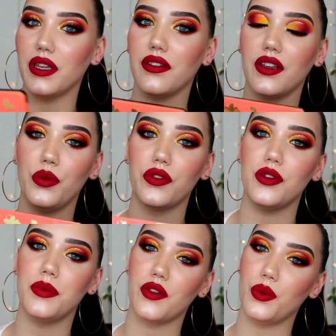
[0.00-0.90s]
because I always
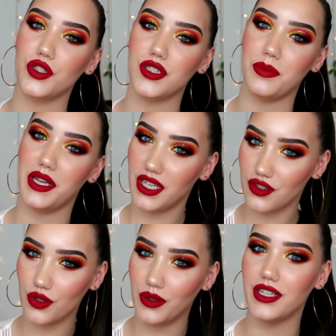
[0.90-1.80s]
do my swatches in my
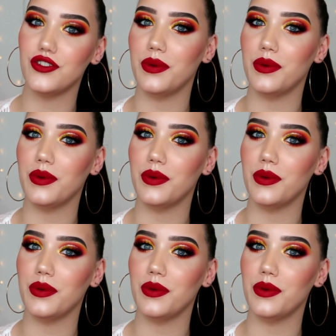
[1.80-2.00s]
intro and I